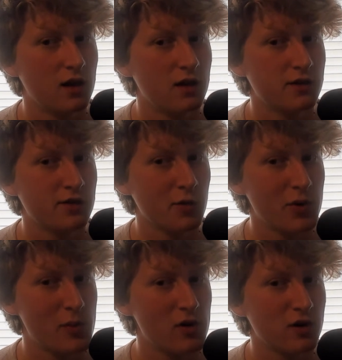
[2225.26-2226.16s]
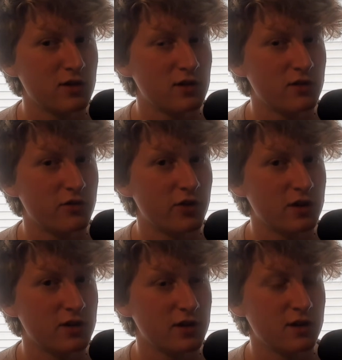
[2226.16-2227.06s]
Some people are still
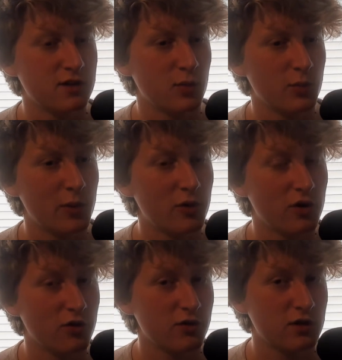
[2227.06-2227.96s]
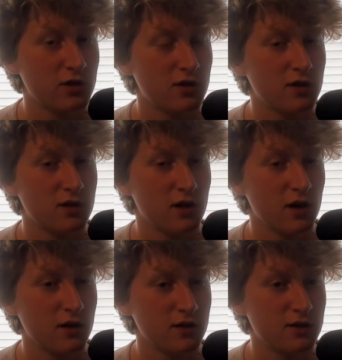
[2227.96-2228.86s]
friendly and some people are
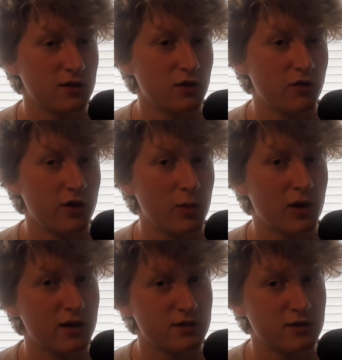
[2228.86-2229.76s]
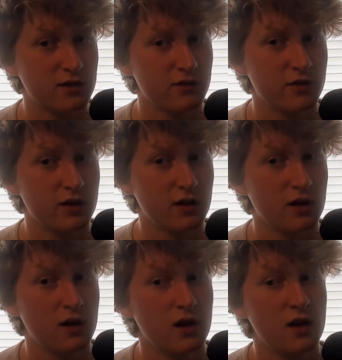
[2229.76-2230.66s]
still very positive and,
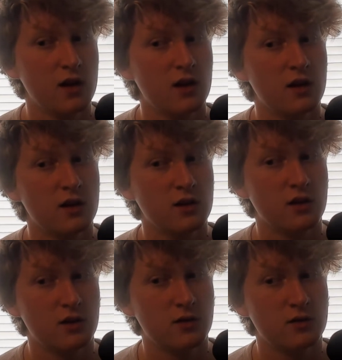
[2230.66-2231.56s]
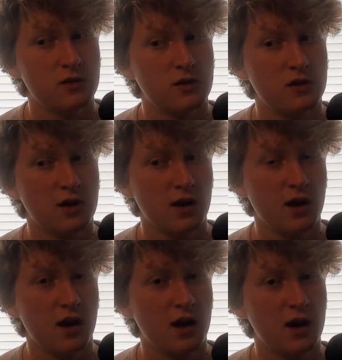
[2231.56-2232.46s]
you know,
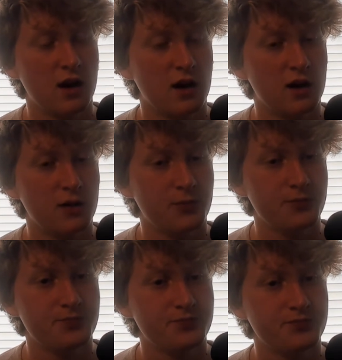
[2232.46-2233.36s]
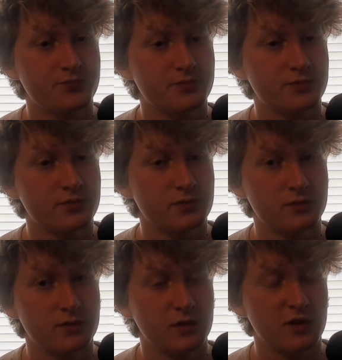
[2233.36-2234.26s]
um,
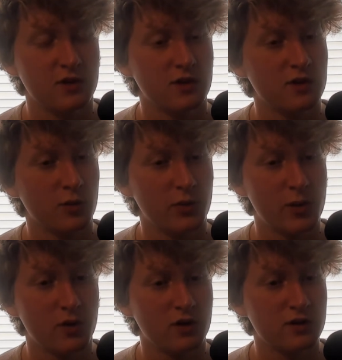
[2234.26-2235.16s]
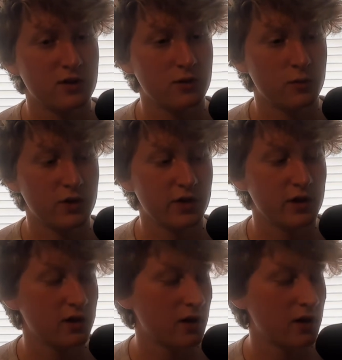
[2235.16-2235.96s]
some people are still with it.